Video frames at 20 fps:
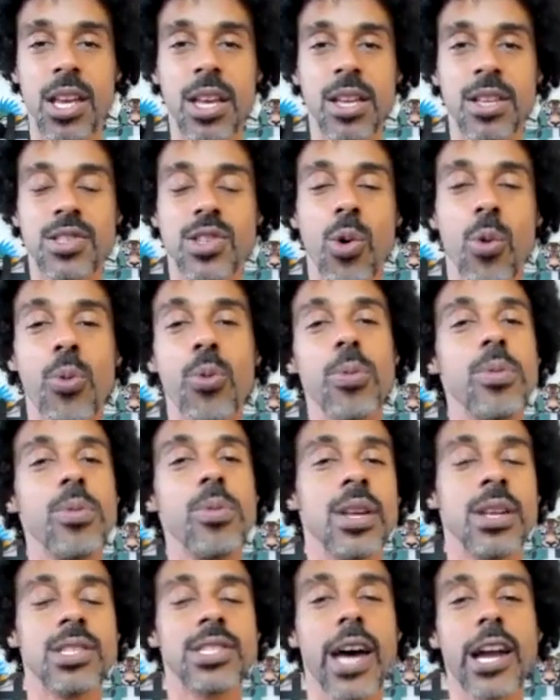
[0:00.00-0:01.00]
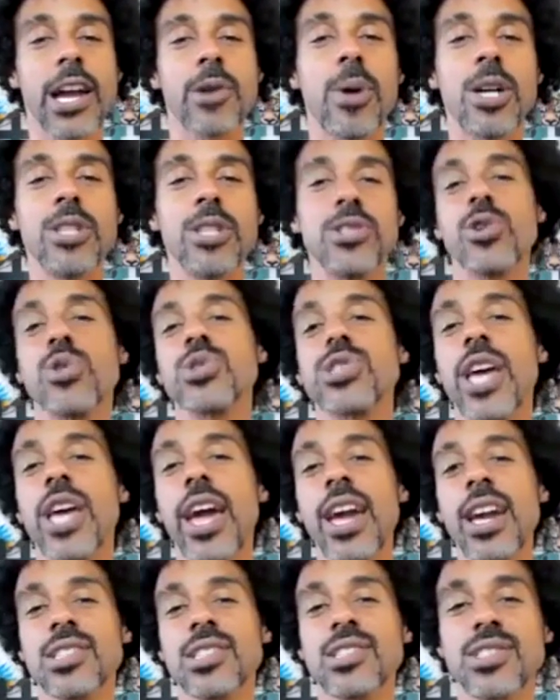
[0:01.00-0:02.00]
So Taekwondo's
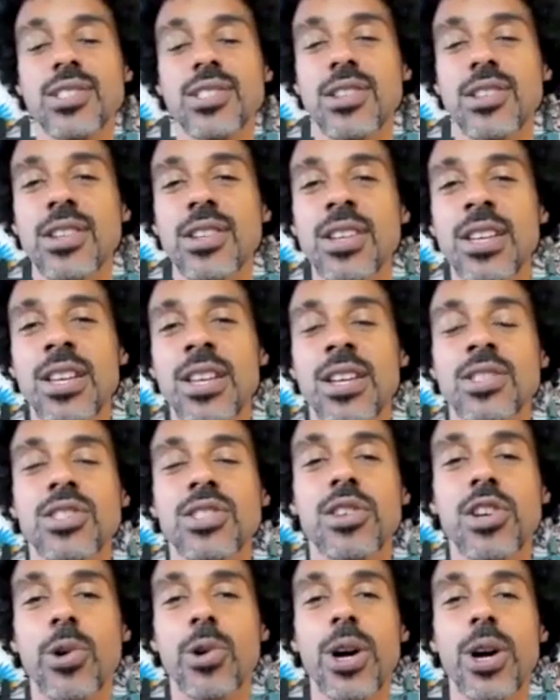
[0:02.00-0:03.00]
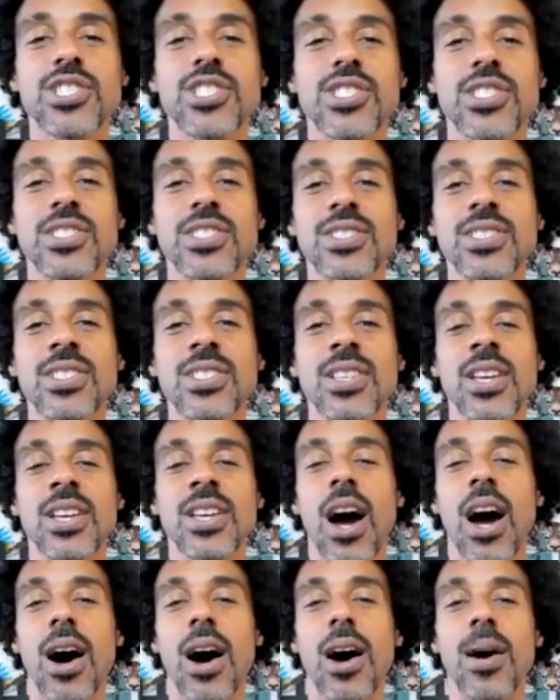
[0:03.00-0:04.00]
answer to the question,
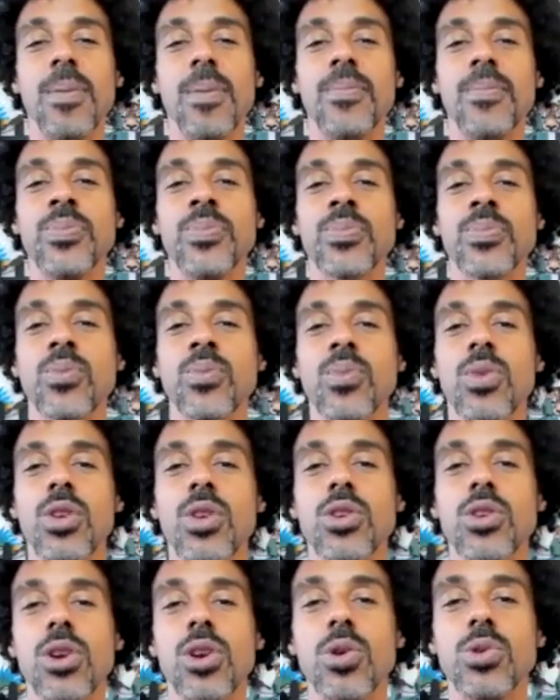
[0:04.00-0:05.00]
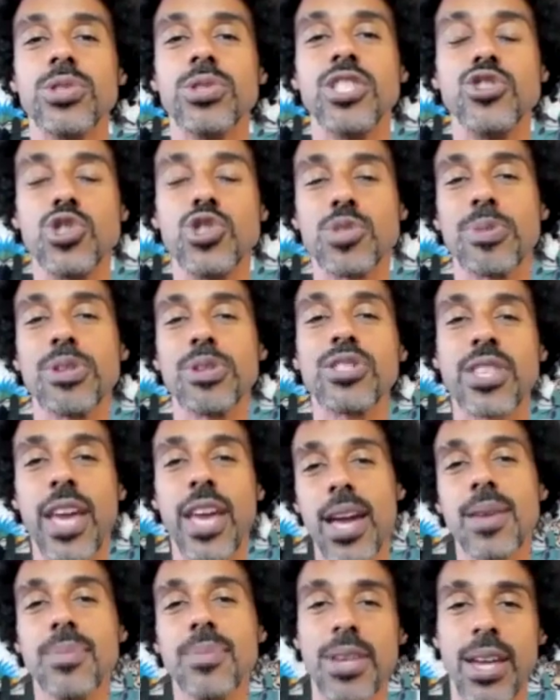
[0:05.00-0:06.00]
you know, did you spit
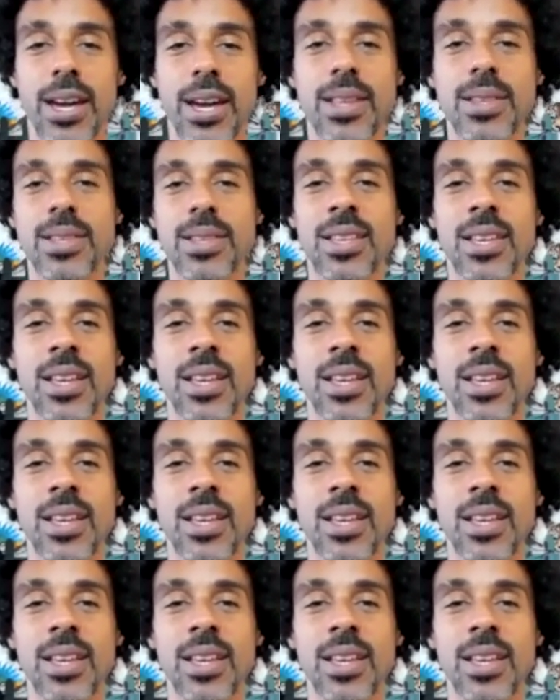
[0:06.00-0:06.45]
game yet?